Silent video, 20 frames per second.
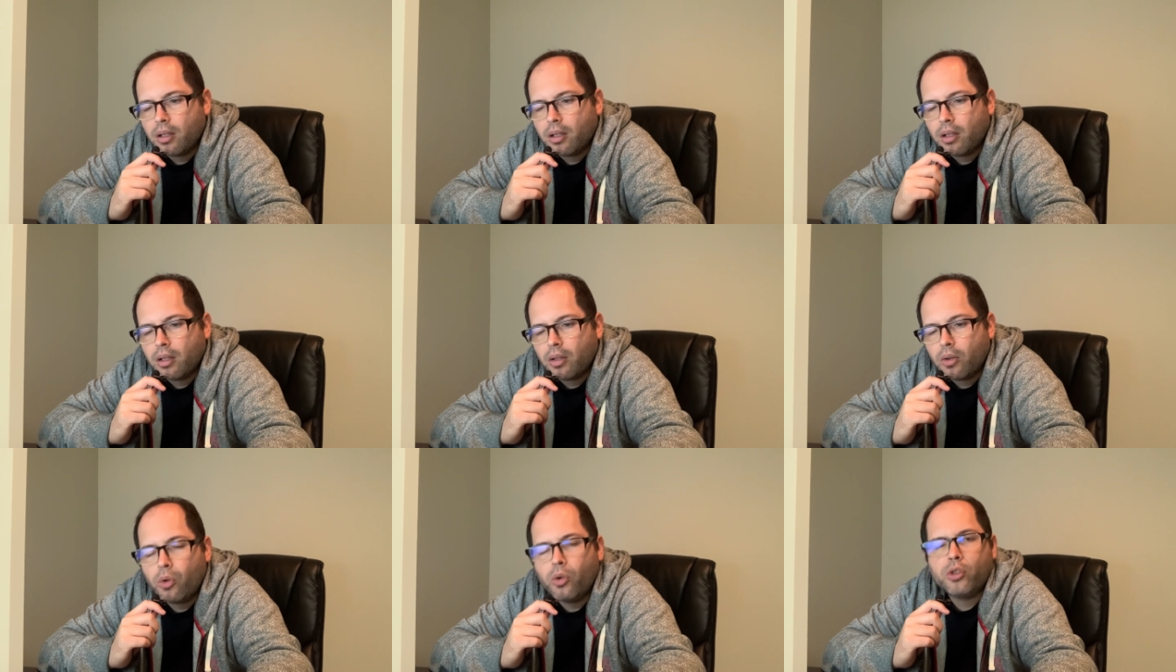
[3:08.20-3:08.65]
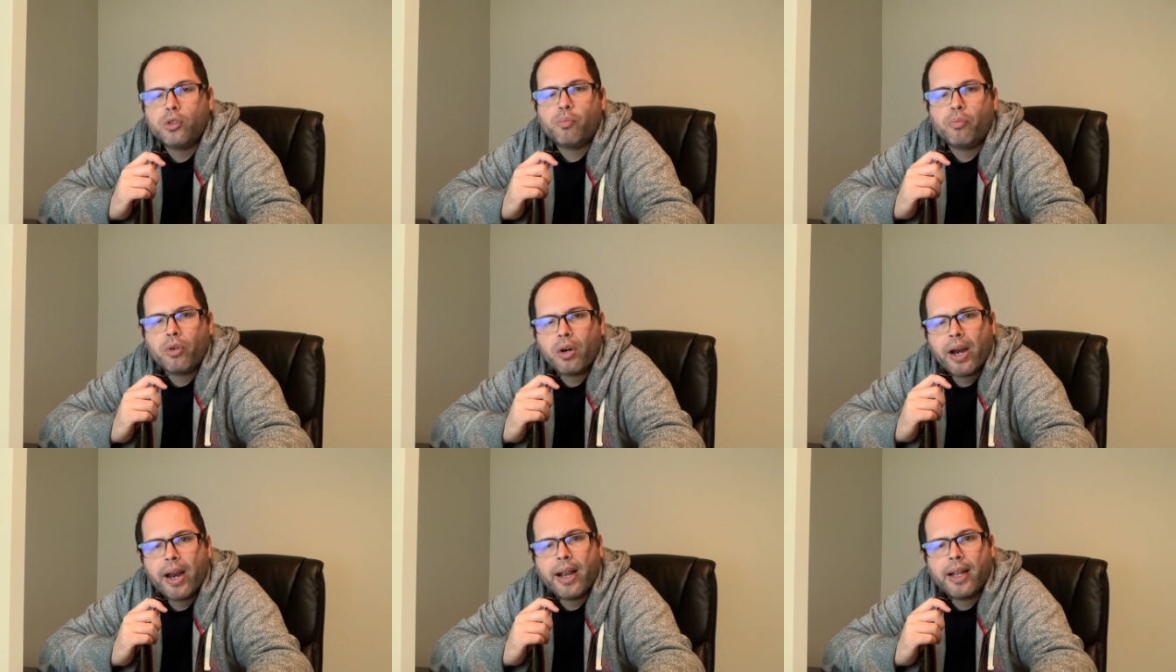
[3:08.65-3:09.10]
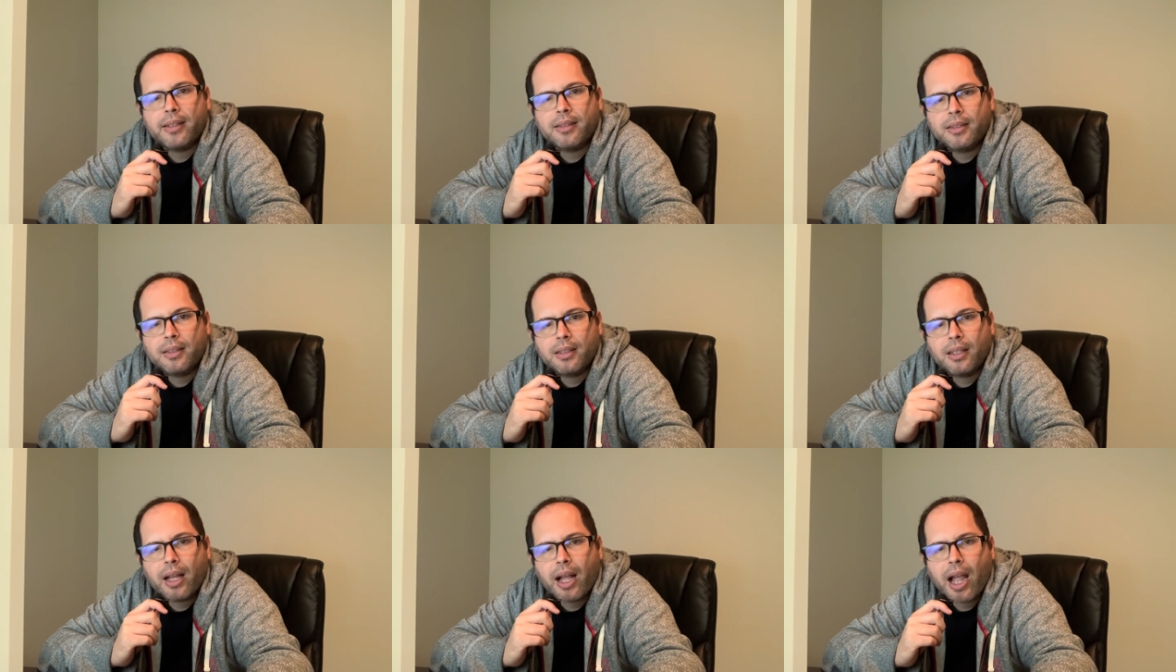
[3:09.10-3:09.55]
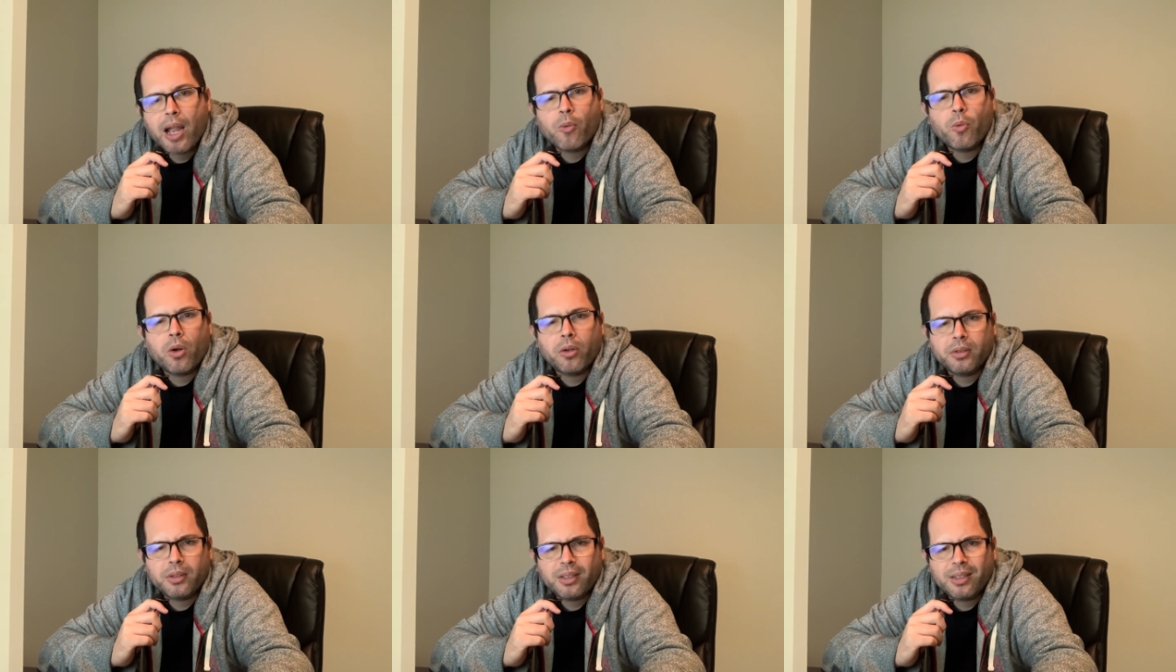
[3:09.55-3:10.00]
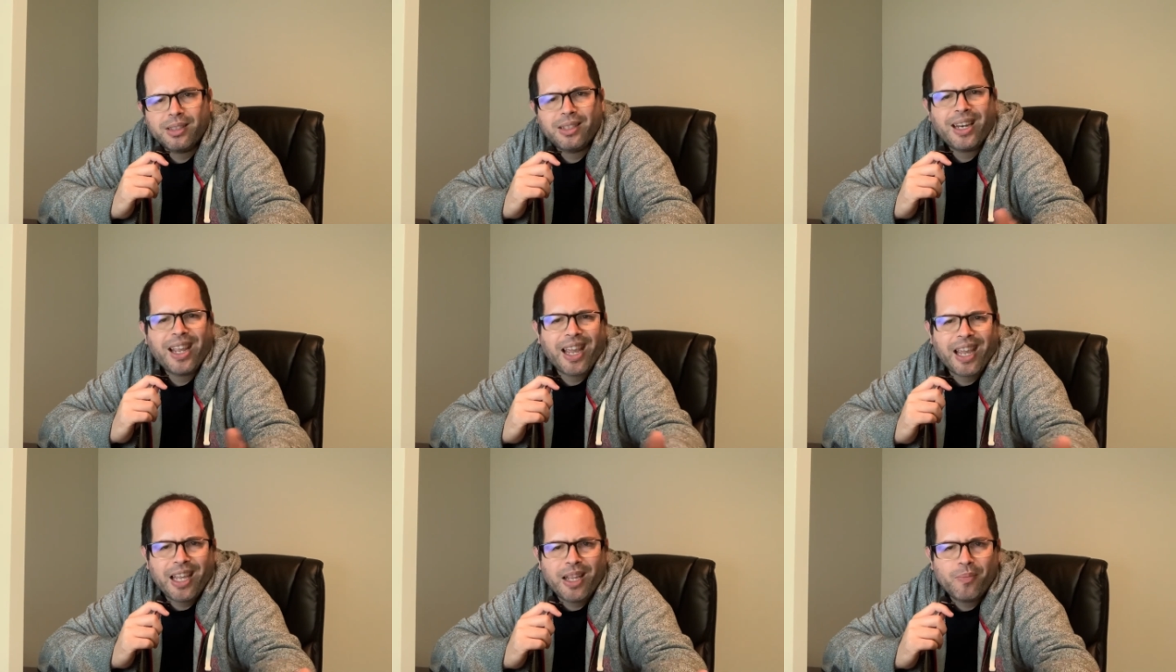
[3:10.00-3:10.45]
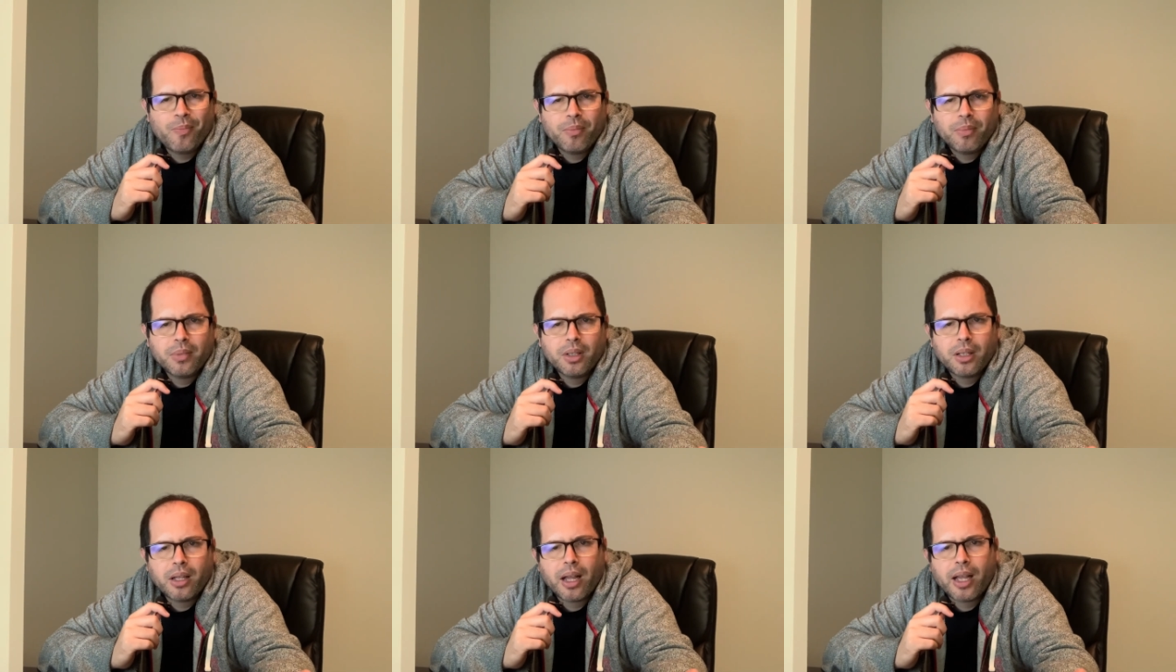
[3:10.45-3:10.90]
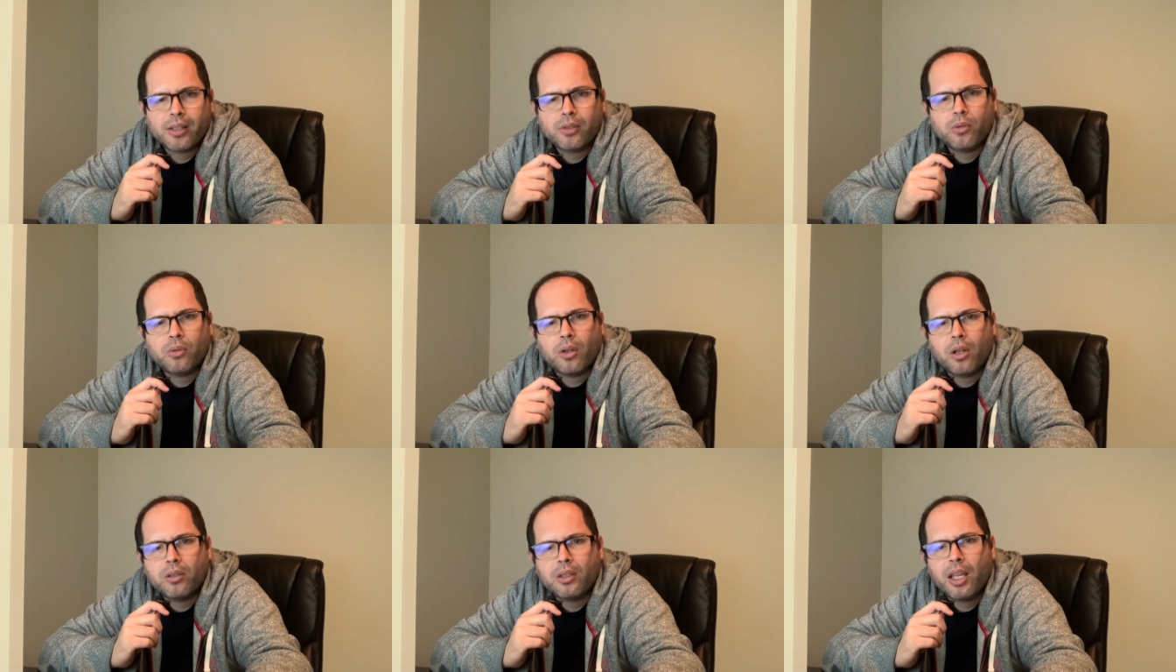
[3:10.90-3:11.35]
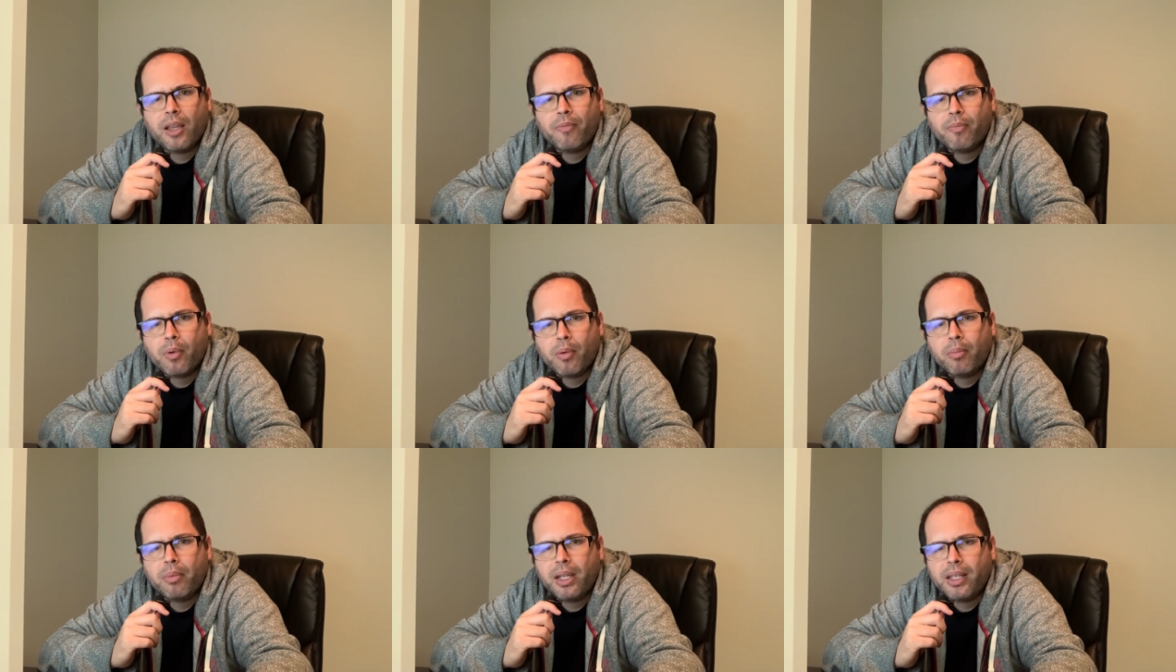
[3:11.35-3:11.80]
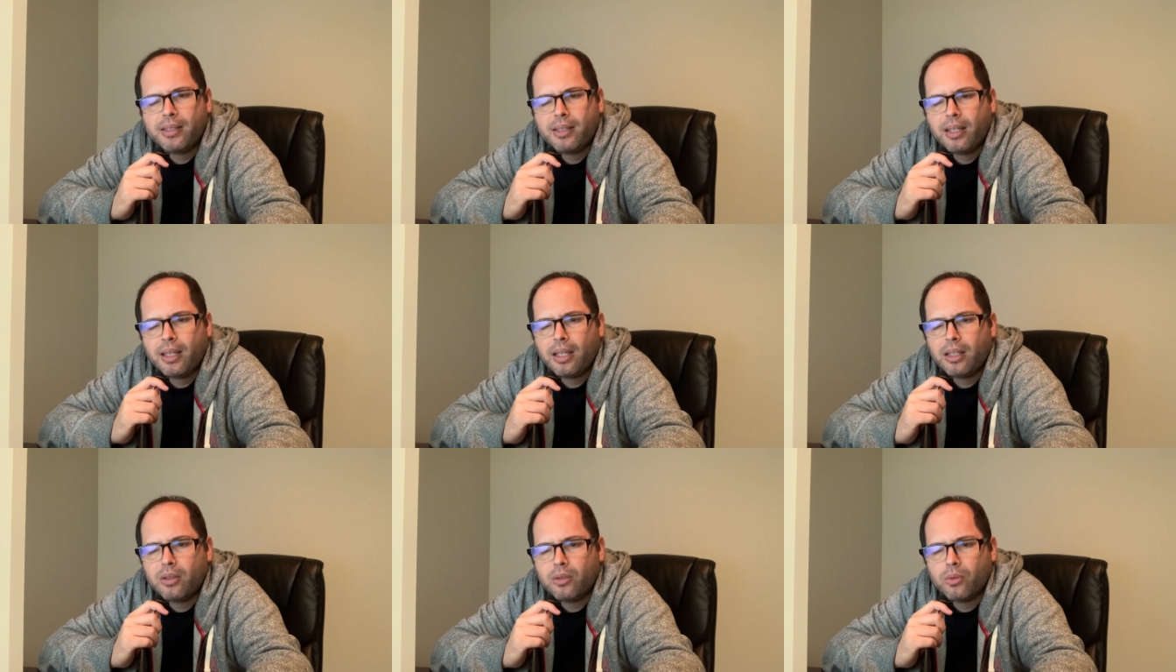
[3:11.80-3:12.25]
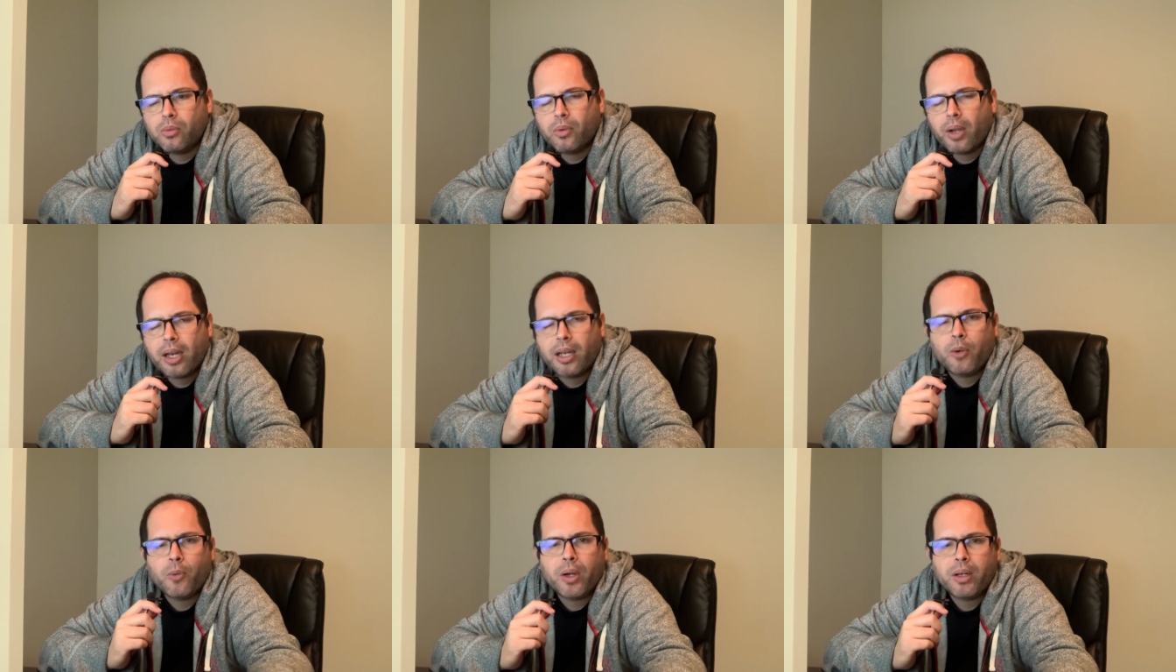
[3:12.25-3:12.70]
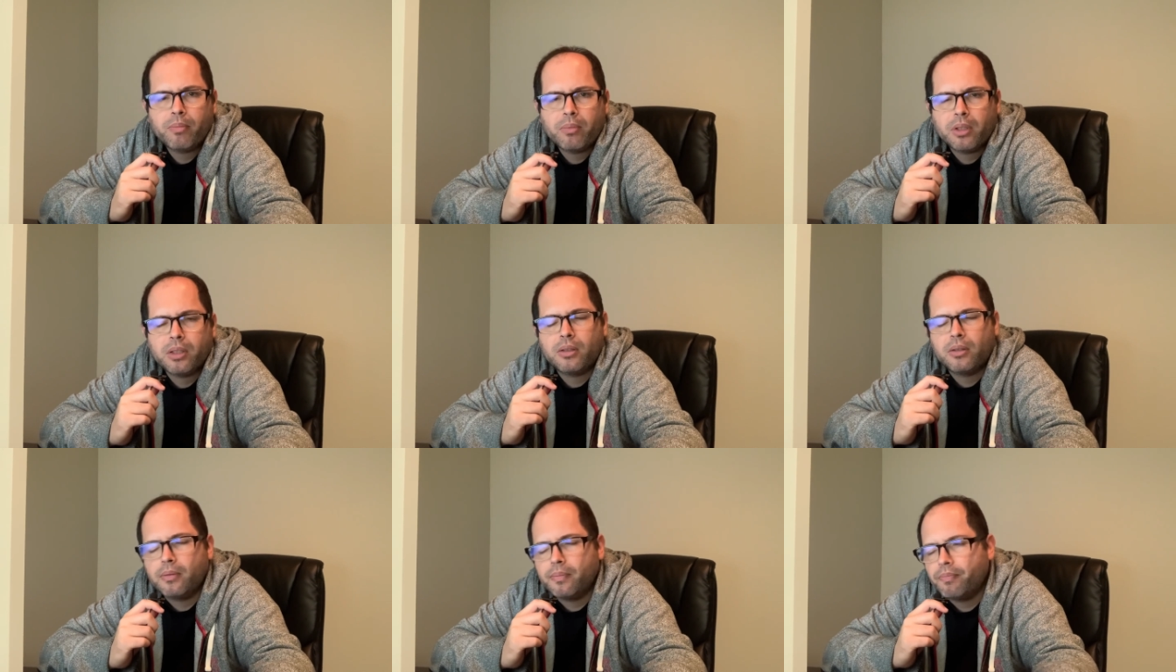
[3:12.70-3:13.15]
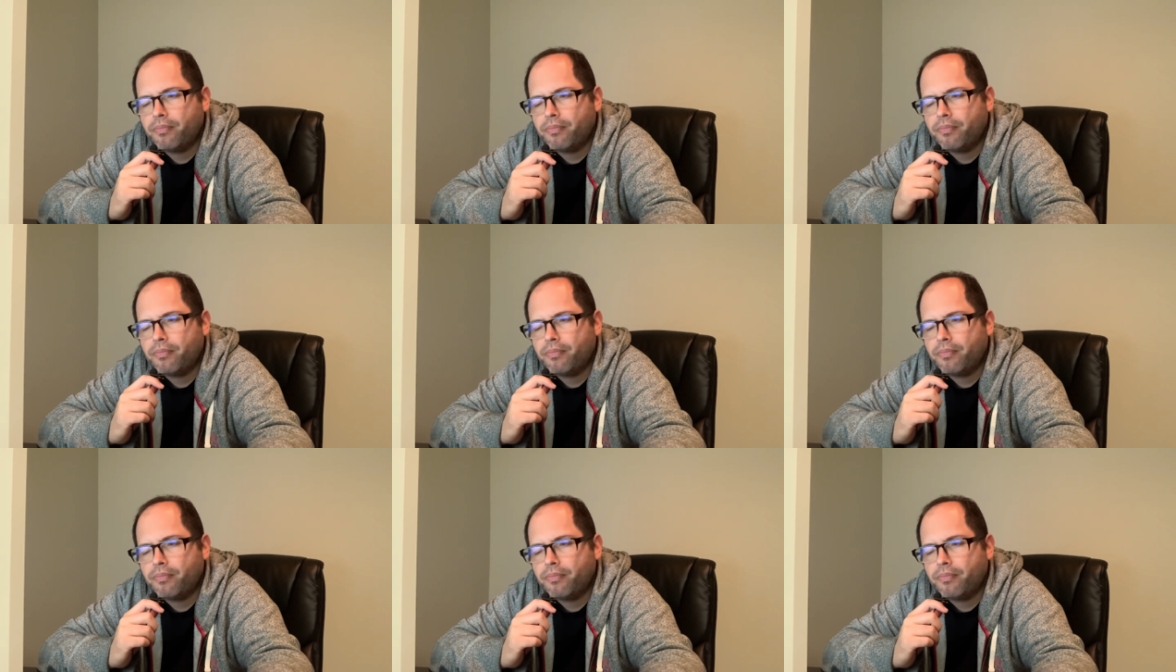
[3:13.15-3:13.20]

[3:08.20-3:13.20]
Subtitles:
whose brand I won't name as to not give publicity to anyone, but